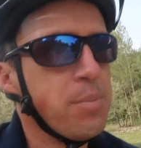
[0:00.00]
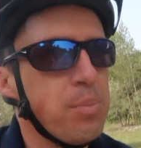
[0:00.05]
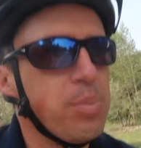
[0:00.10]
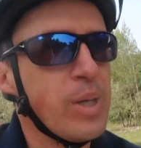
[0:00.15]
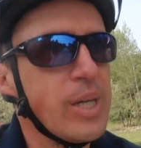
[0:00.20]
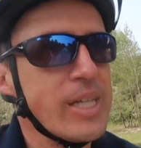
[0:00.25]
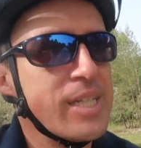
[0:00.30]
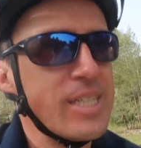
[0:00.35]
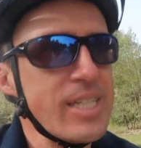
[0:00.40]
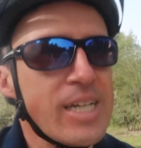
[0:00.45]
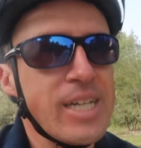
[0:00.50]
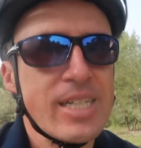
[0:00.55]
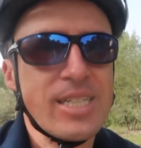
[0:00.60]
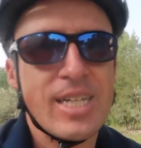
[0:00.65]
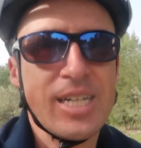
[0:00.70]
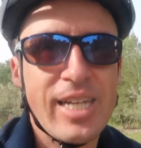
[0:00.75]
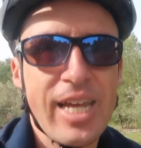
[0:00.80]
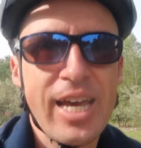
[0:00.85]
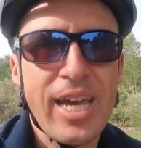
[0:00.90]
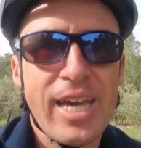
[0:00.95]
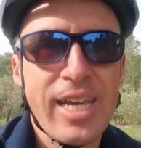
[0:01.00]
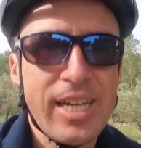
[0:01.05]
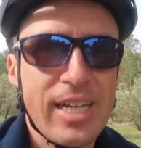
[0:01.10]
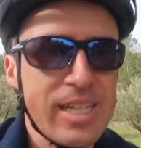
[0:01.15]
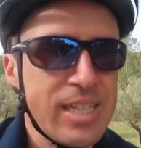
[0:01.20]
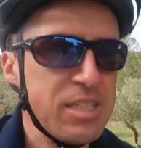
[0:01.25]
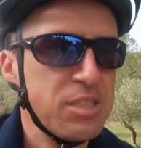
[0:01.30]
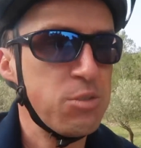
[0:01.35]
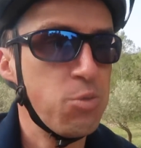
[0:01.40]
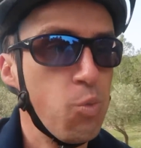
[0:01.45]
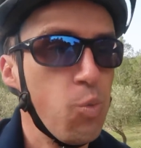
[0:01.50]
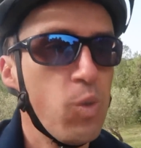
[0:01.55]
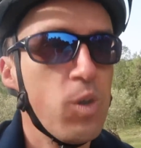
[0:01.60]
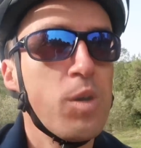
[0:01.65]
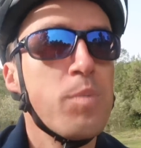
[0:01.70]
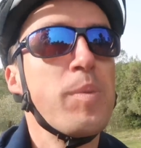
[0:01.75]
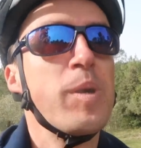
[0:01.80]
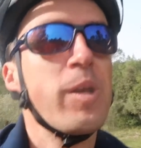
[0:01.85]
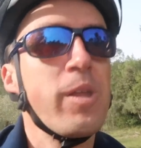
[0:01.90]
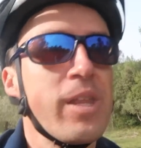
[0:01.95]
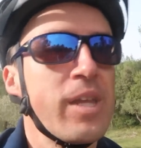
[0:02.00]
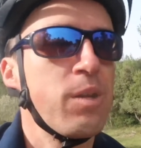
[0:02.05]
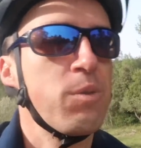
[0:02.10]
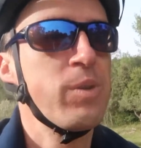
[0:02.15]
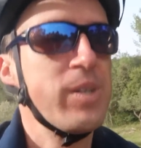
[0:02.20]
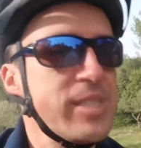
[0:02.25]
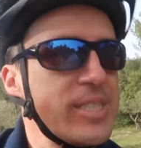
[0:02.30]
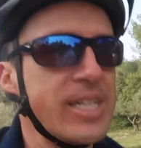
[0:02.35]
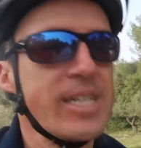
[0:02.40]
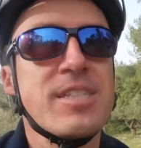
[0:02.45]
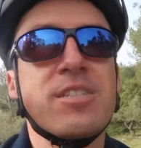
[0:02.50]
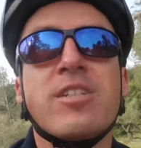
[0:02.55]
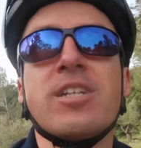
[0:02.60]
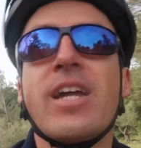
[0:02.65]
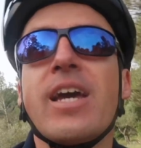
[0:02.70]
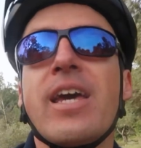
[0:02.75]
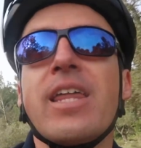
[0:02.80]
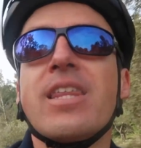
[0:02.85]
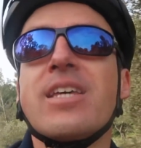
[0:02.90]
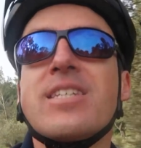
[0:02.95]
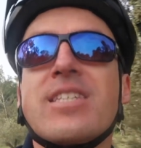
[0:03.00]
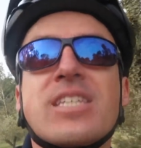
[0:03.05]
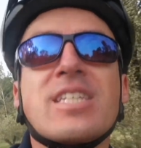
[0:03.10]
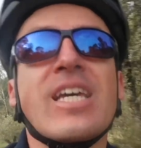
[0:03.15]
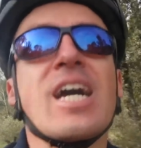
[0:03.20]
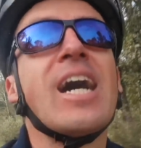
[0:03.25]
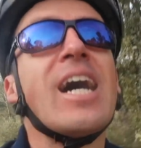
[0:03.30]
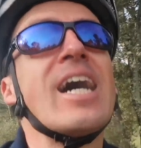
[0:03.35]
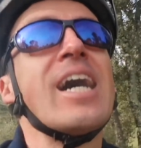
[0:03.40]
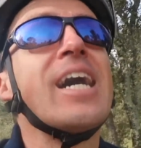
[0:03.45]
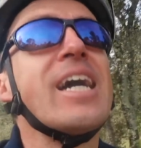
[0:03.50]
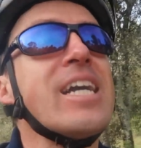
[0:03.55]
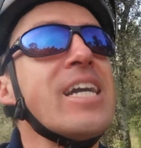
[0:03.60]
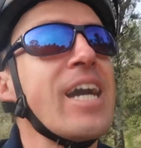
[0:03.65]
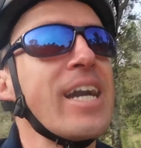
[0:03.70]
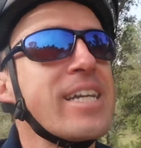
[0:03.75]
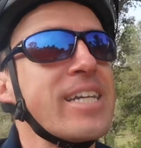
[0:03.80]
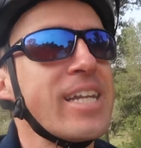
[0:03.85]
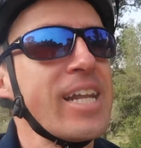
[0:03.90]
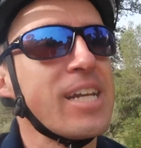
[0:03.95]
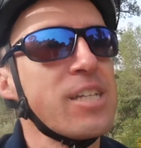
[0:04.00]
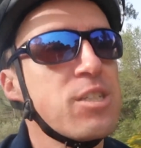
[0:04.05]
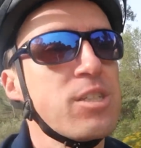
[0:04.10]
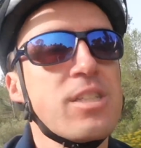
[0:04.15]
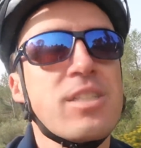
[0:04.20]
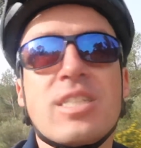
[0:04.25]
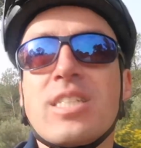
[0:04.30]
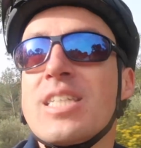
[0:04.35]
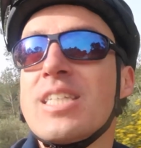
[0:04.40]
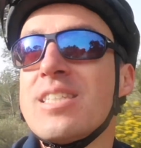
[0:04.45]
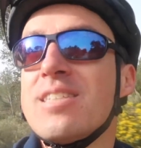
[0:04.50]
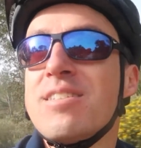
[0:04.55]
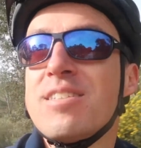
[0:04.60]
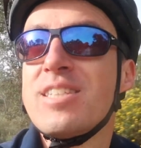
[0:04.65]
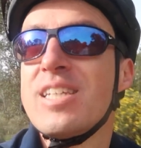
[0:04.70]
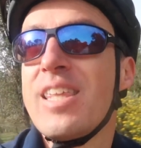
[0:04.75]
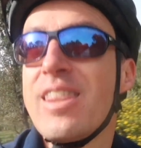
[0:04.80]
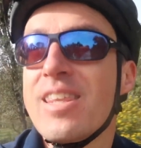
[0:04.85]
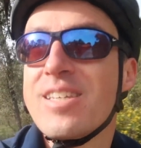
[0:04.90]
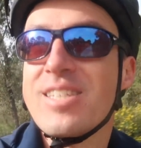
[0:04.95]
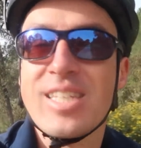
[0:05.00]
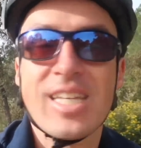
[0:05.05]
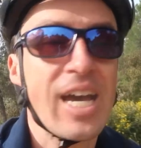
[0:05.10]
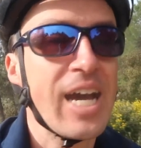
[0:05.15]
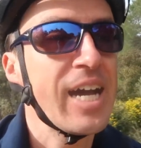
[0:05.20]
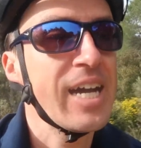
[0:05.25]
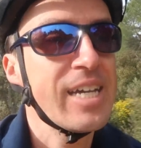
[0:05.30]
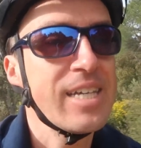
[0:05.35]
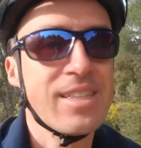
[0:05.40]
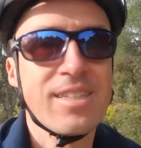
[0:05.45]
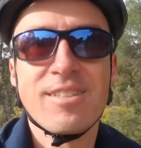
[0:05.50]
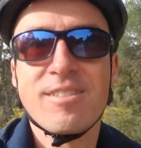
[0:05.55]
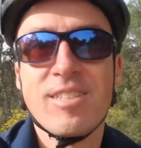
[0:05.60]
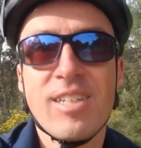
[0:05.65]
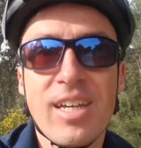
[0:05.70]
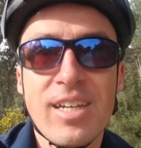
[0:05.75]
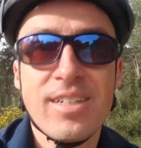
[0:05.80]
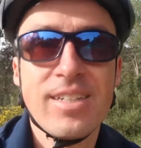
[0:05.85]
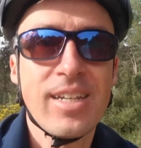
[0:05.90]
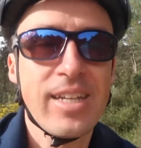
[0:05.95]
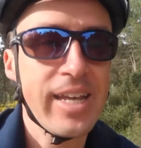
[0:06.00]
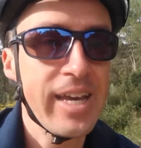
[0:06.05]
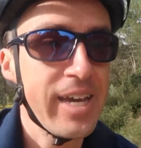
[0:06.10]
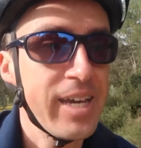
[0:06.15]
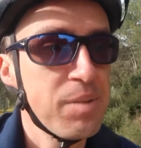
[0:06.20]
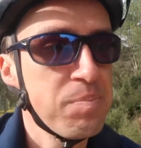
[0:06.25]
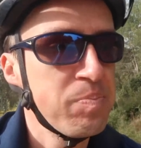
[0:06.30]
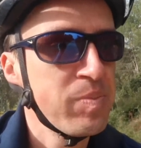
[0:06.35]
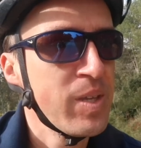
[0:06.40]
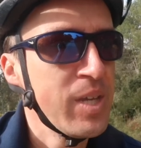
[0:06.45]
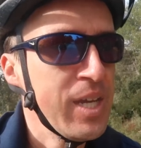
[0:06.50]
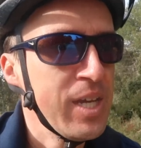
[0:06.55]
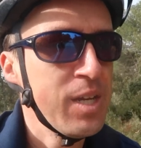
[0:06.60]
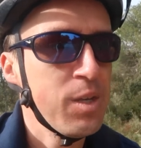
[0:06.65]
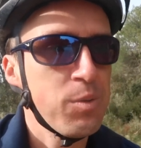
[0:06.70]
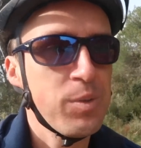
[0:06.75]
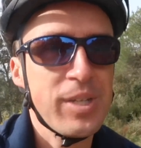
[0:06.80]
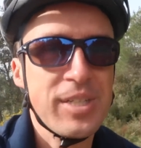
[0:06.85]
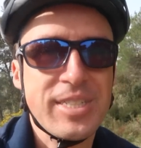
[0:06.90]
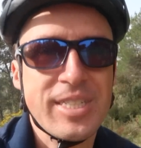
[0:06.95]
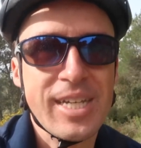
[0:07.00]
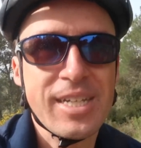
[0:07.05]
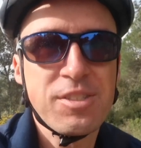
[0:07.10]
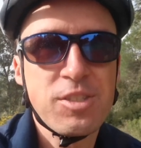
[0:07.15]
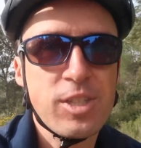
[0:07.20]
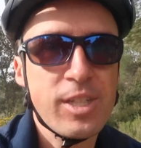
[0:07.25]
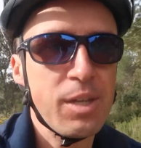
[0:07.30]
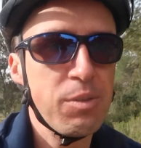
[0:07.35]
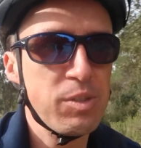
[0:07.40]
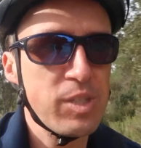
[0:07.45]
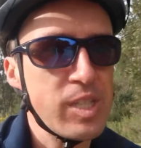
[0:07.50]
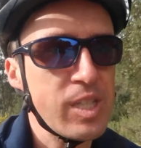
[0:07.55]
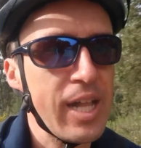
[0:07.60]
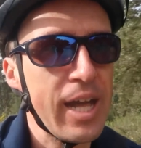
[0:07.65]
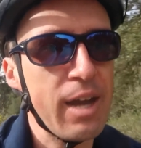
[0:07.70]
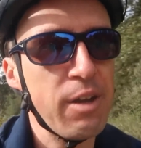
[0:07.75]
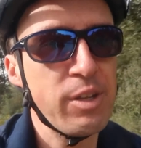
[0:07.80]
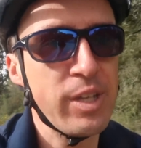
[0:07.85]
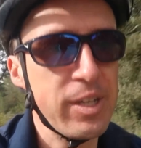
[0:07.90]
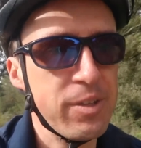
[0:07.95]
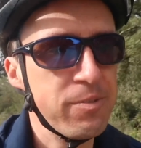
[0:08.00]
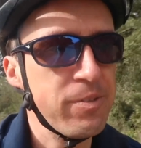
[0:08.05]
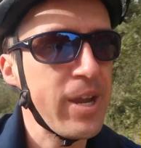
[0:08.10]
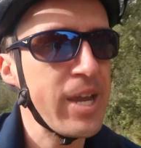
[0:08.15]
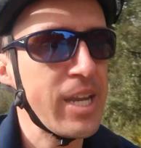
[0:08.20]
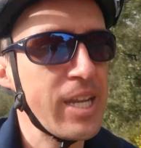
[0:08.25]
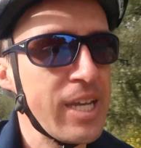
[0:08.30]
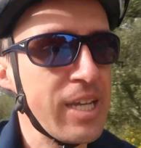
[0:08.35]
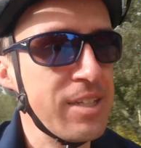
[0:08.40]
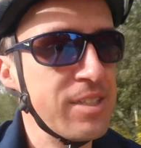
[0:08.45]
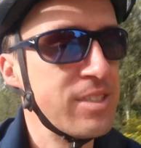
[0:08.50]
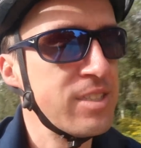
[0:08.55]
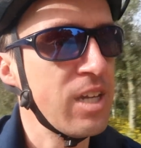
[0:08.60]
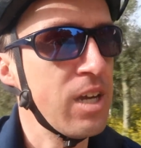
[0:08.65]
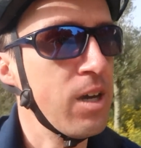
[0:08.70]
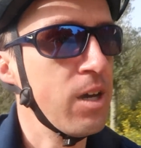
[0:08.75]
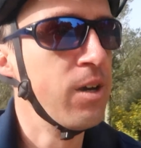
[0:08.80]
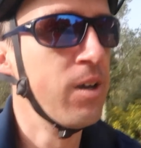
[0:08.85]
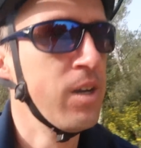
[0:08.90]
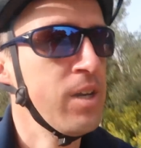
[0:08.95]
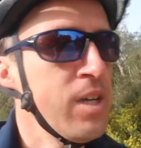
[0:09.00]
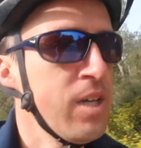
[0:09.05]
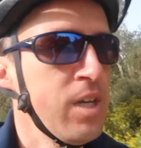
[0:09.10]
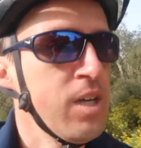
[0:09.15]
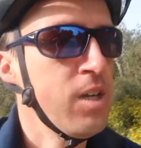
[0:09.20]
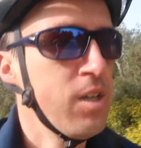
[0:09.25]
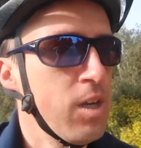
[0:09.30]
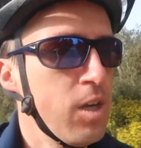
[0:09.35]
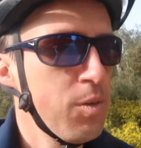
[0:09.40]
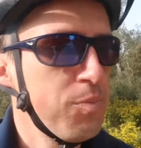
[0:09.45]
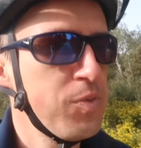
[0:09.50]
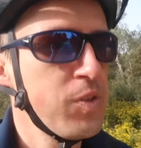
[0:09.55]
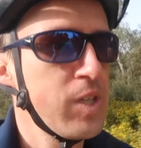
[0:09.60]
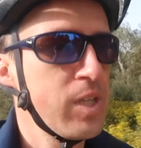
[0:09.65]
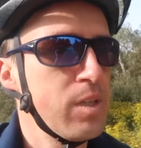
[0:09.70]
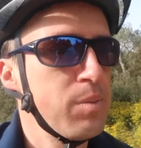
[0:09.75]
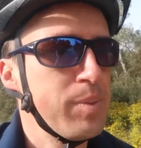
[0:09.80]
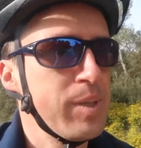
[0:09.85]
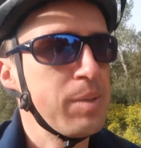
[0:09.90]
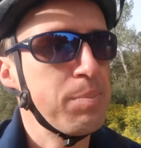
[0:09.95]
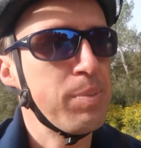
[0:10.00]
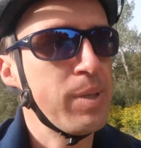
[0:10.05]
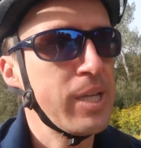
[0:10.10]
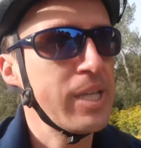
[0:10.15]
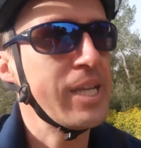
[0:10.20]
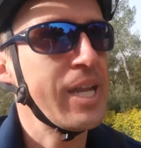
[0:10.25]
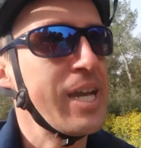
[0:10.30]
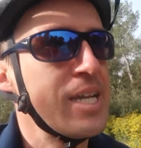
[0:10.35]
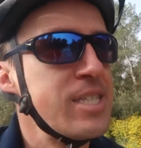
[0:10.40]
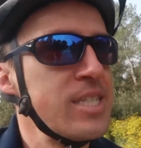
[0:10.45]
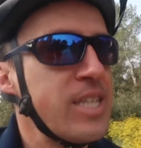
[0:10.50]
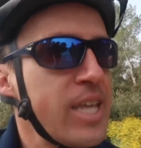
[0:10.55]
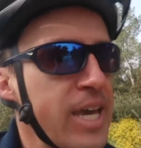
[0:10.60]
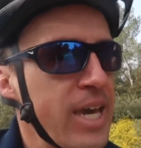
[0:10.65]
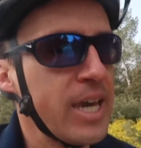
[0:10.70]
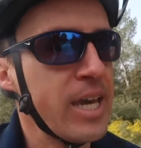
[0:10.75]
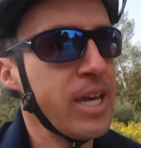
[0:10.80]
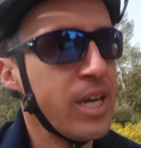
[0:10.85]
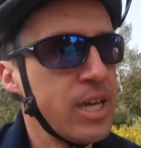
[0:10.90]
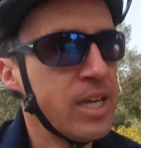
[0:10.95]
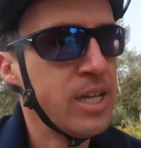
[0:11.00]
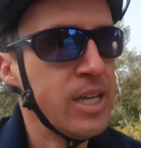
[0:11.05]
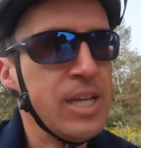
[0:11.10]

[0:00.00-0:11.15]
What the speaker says: But today it's warmer than it was yesterday. The sky, I can actually see the sky and the sun today, whereas yesterday was cloudy and raining. So hopefully it'll be a pretty nice day.